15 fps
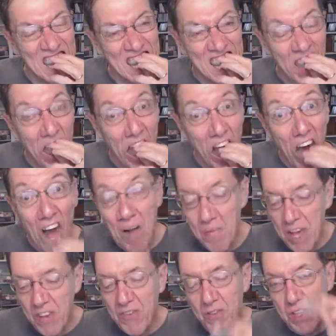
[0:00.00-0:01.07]
And uh,
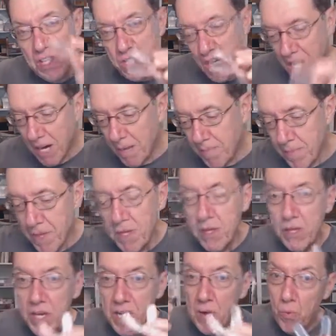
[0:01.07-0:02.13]
that's for the top
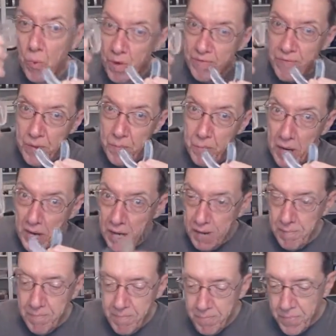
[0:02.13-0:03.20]
you get one for the
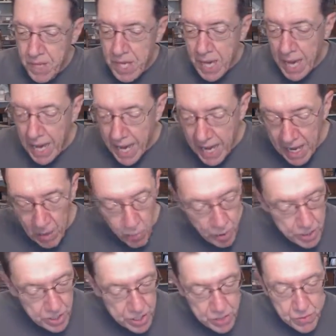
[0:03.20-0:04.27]
bottom. And
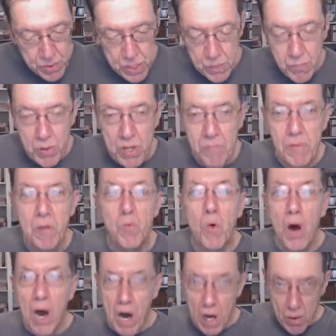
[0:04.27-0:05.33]
what you do is you put them
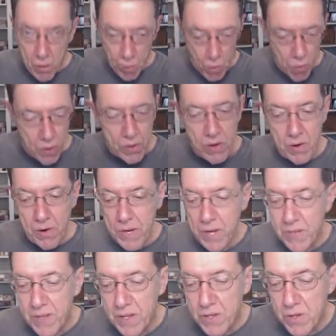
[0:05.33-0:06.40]
in hot water
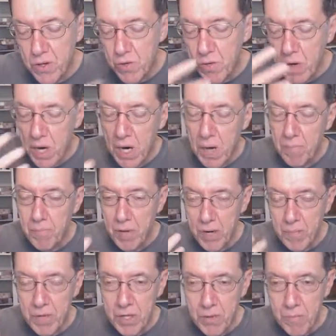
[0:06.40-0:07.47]
and then you uh, put
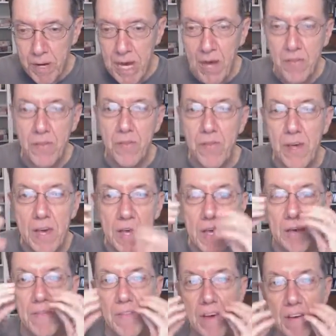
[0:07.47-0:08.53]
them in your mouth and
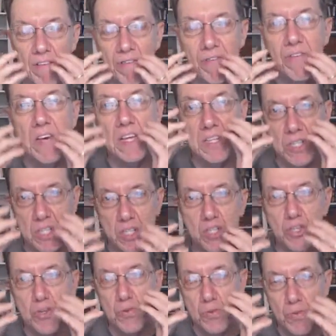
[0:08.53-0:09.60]
they, they fit
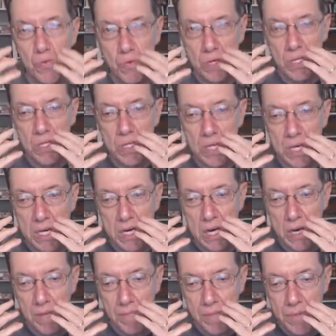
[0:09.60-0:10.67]
to the,
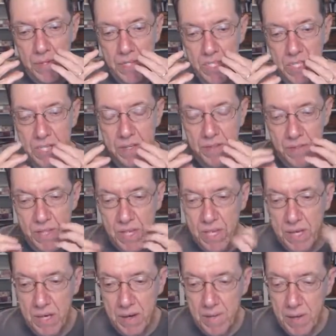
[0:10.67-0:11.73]
uh, the,
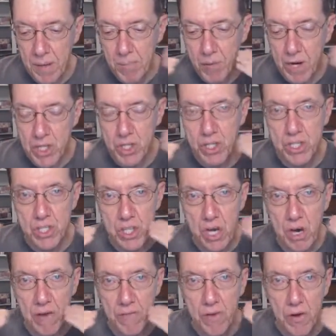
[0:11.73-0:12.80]
the uh, impressions
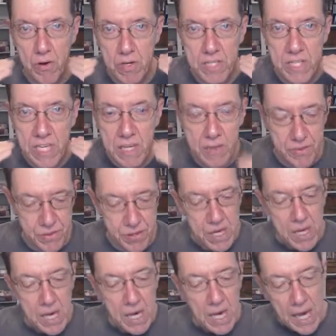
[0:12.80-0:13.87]
of your teeth.
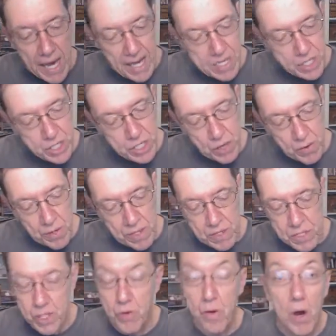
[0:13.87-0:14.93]
And so
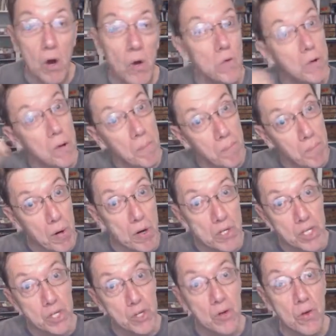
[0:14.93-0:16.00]
it's your own
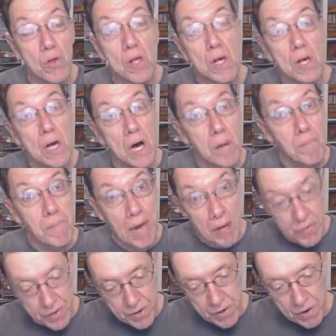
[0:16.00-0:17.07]
personal
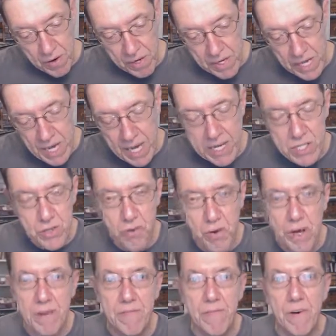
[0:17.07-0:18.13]
mouth guard and it's
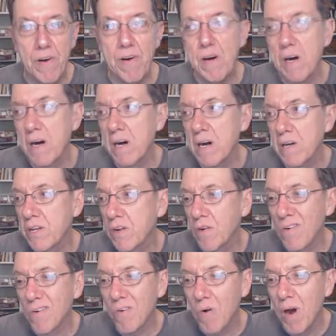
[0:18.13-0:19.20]
great for uh, you
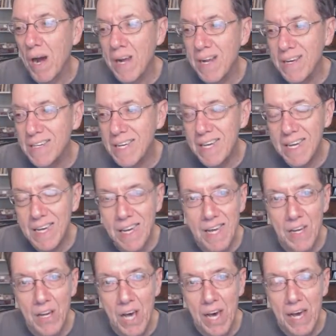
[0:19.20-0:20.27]
know grinding
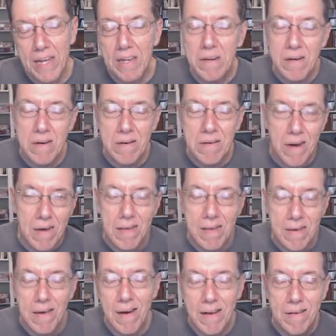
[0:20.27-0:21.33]
at night you know I,
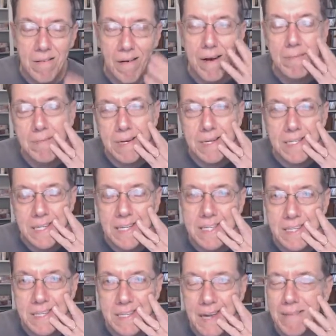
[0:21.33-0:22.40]
you know I grind my
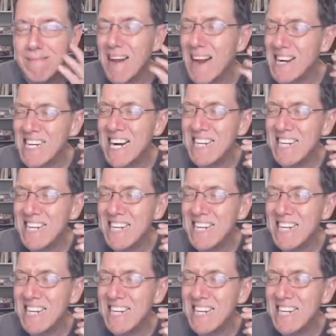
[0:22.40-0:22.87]
teeth at night